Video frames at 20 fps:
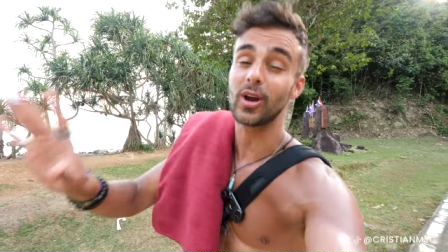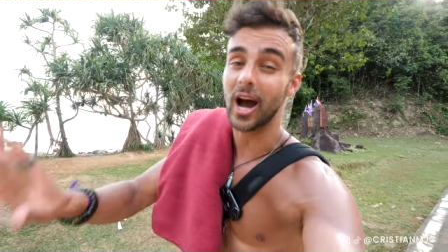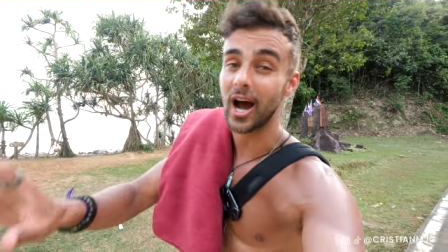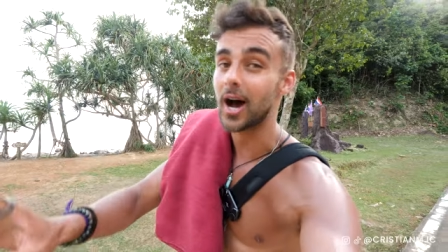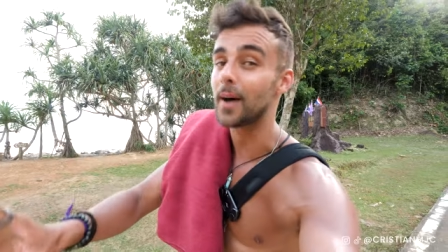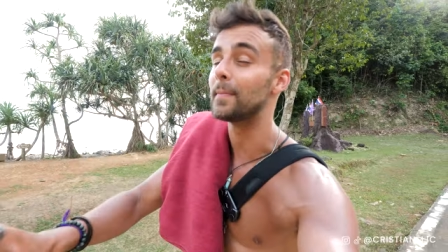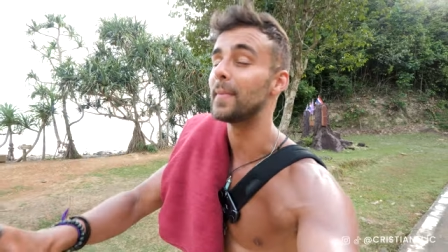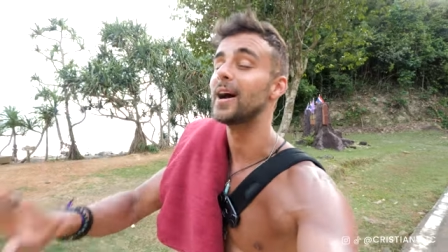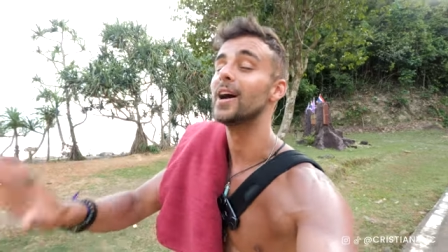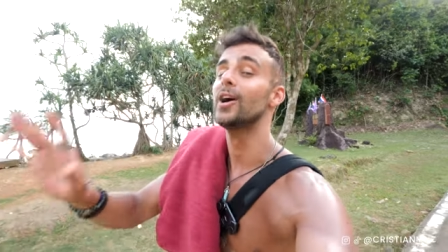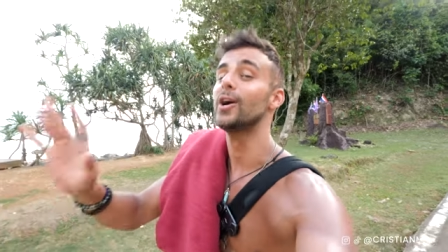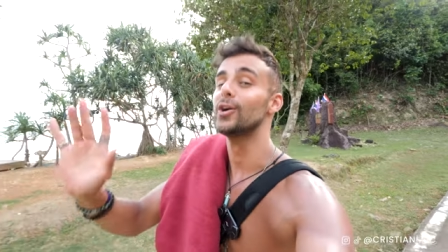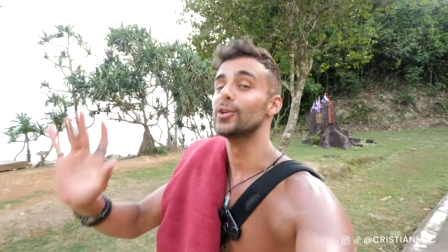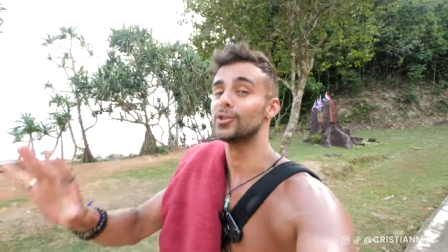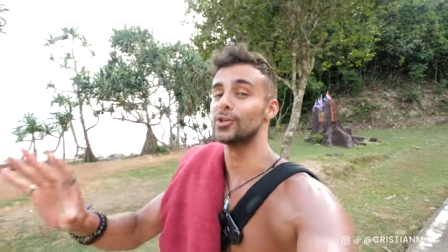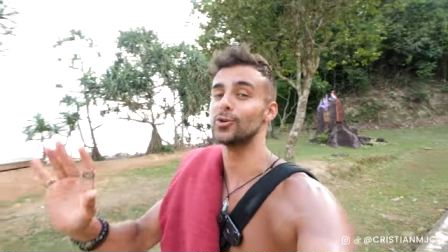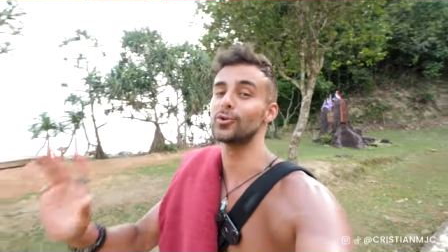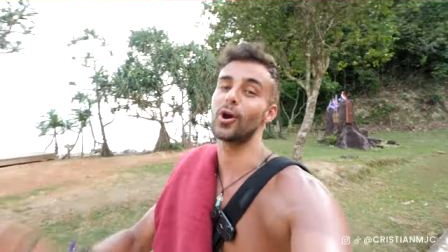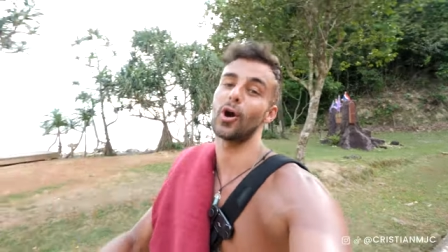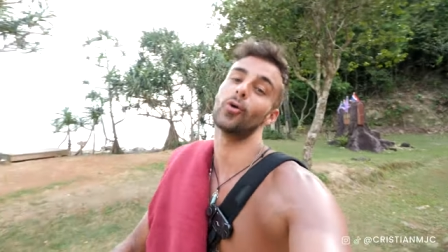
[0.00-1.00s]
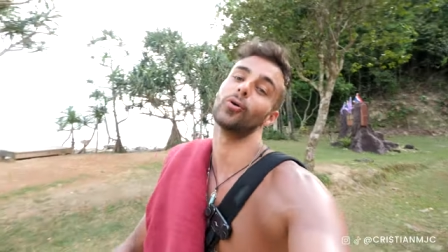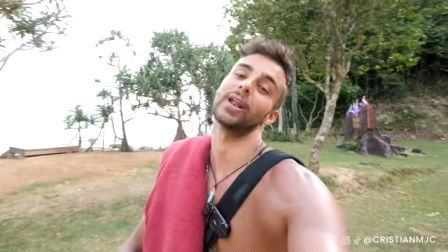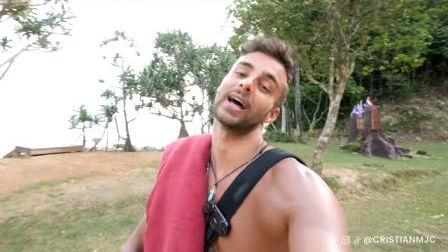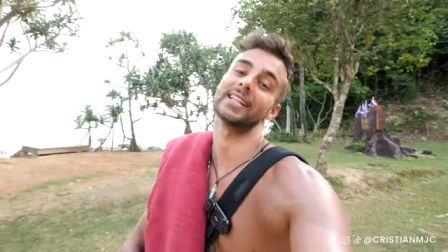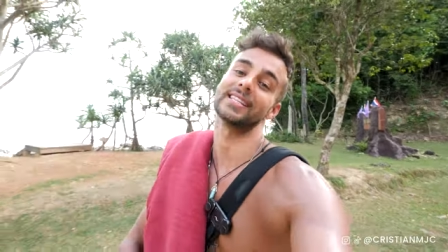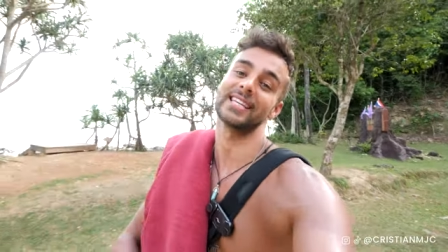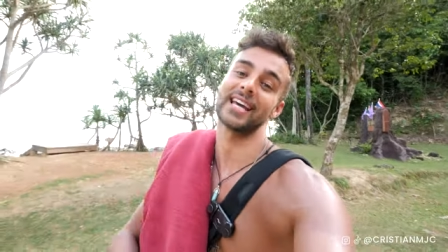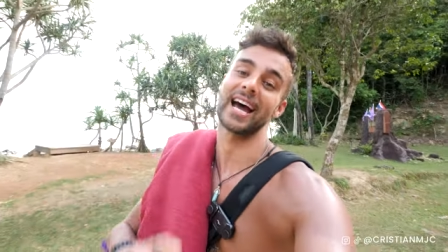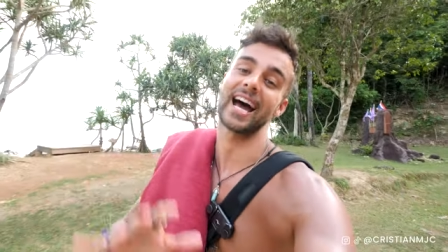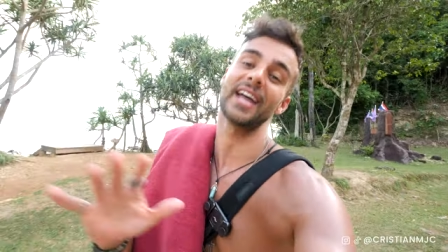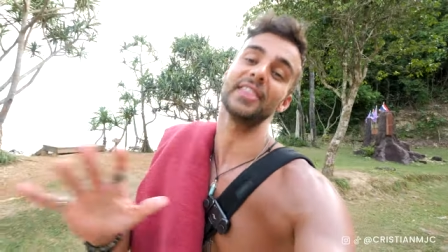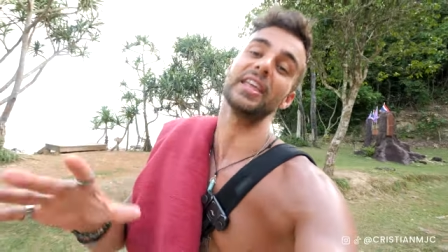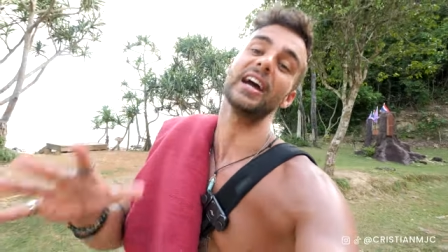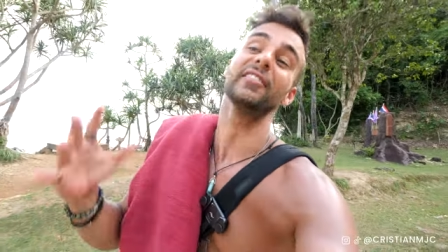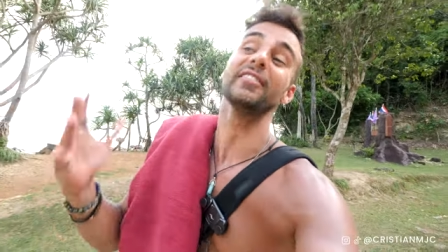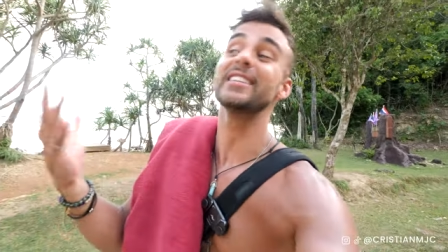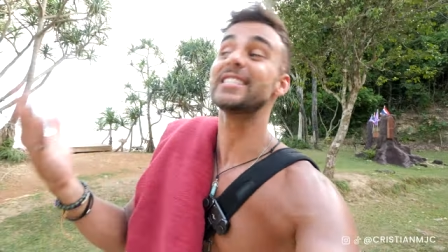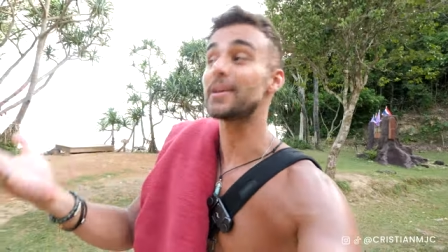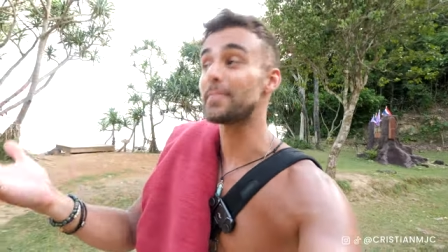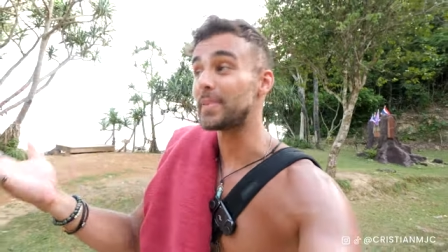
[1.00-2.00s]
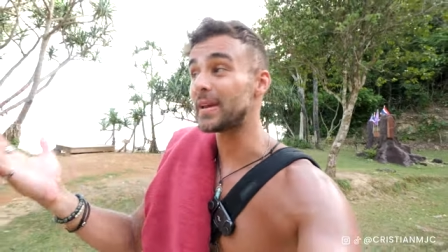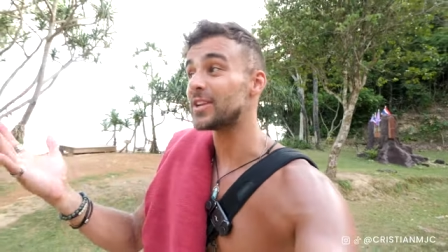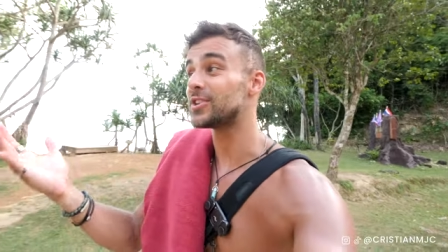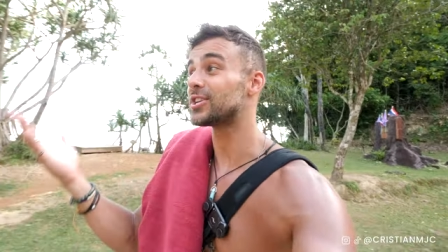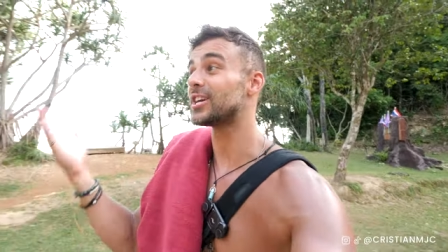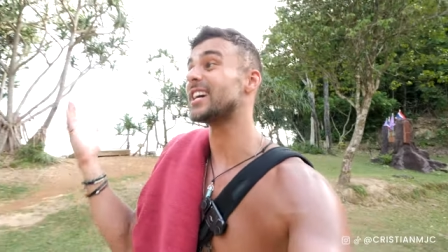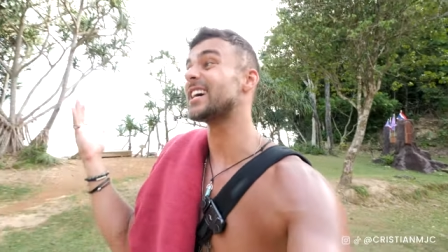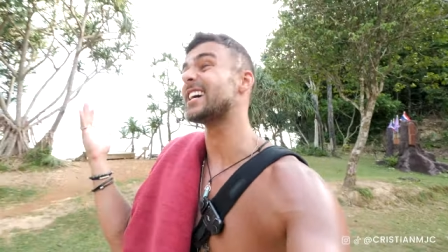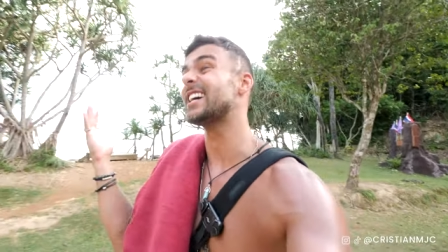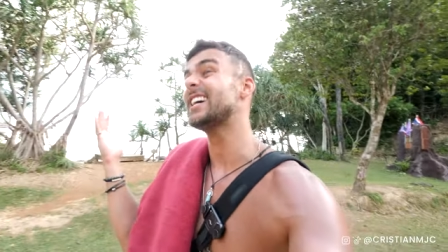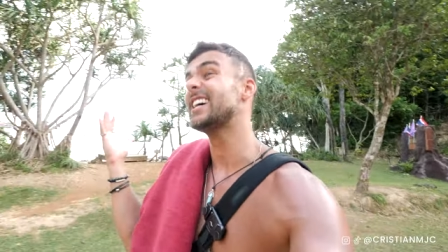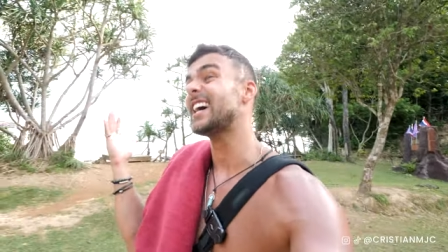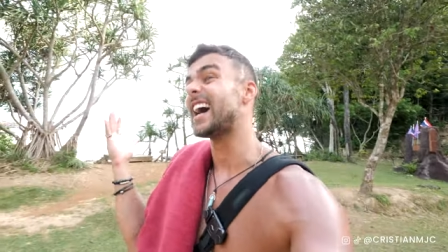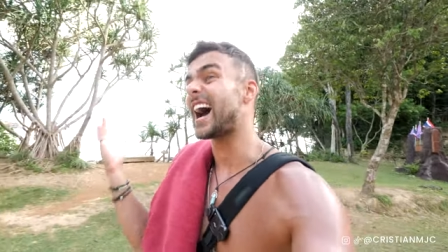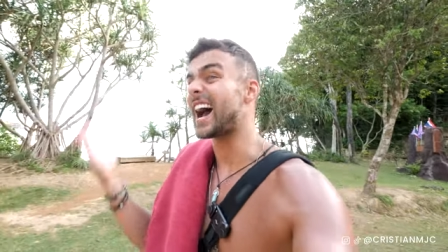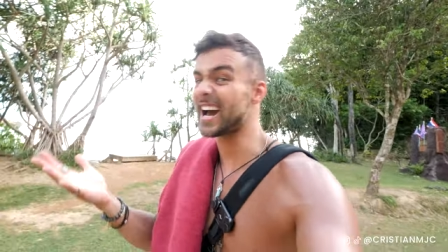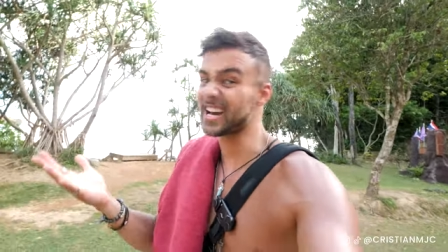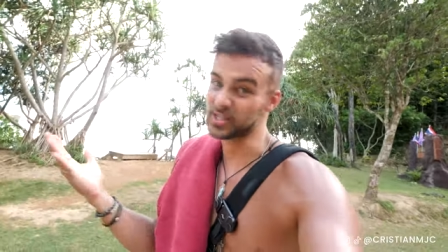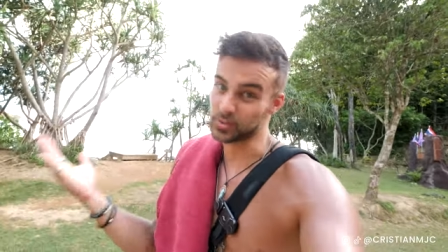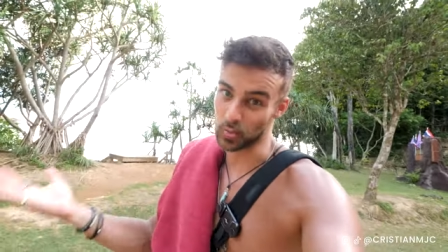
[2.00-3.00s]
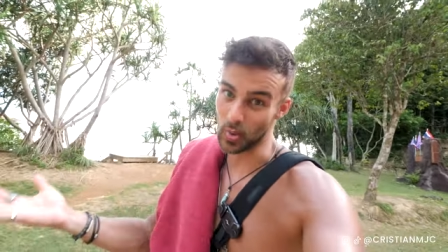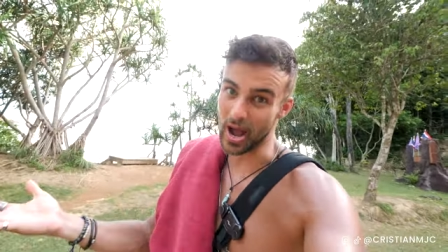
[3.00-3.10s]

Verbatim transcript: come to Koh Lanta, and there is a beach here as